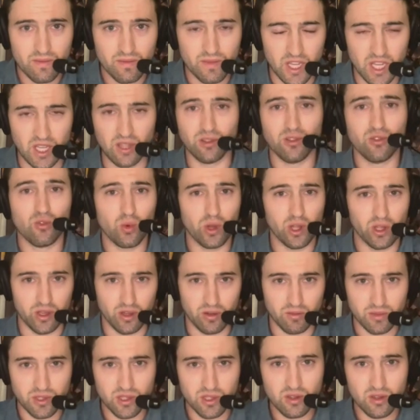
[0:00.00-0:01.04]
in Lou
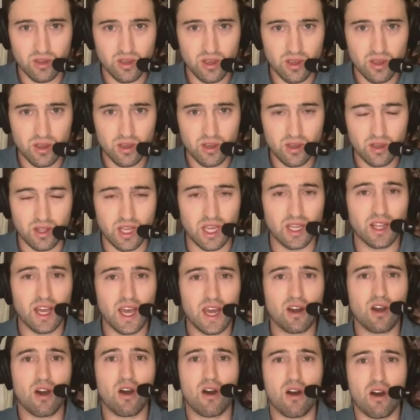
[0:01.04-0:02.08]
Williams. The
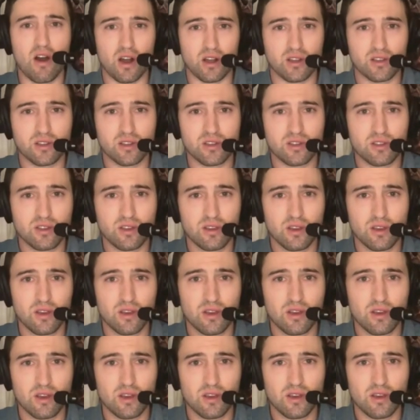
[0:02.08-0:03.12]
Atlanta Hawks
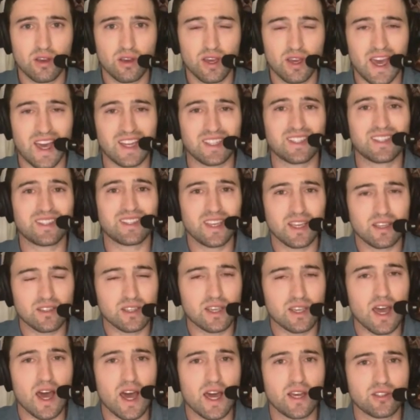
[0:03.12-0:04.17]
had 6
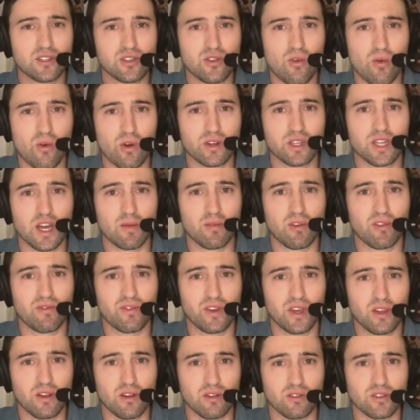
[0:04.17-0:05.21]
guys scoring double
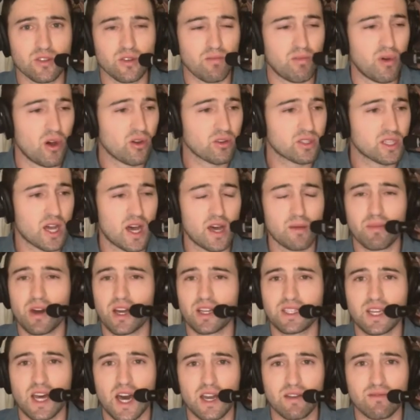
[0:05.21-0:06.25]
figures. Bogdan
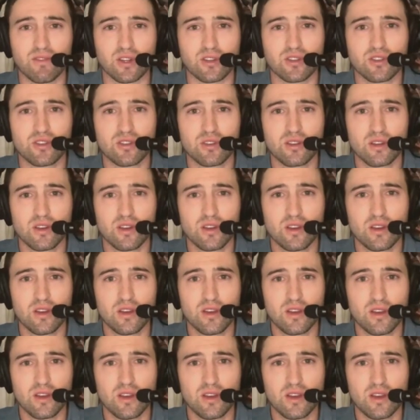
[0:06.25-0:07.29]
Bogdanovic
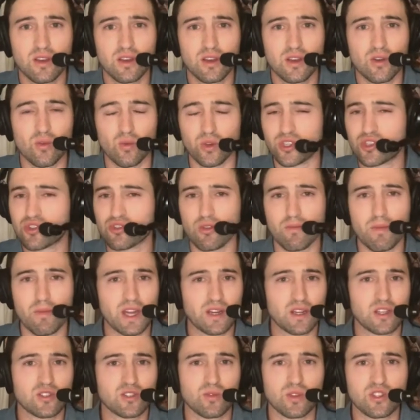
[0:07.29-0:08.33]
was
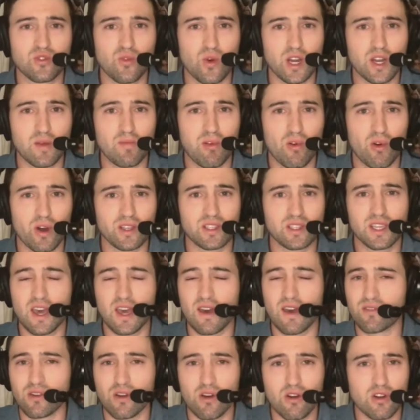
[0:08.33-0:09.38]
tremendous with 20 points.
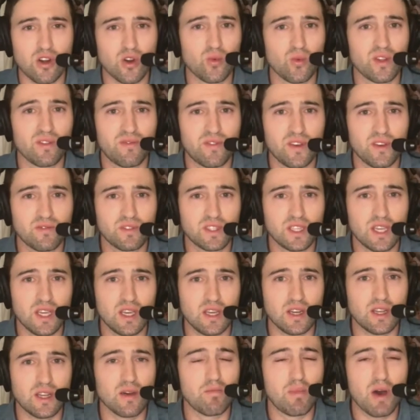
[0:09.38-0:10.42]
Kevin Huerter with
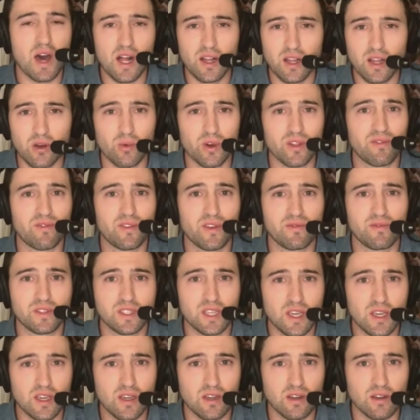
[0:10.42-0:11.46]
15. Capella with
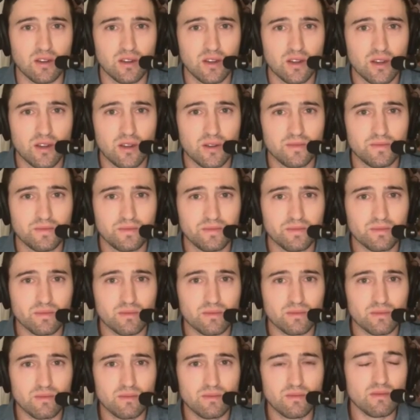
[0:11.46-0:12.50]
15.
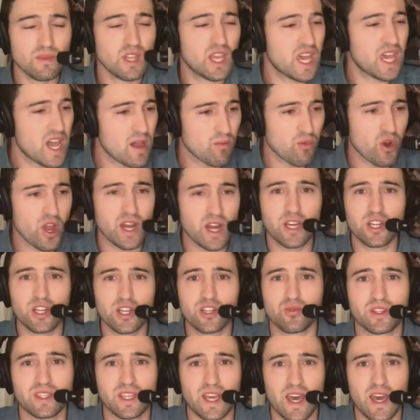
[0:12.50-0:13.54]
Cam Reddish
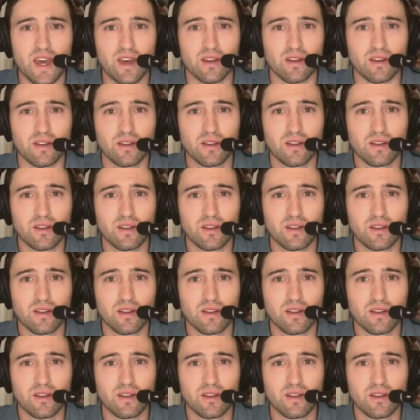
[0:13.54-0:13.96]
with 10.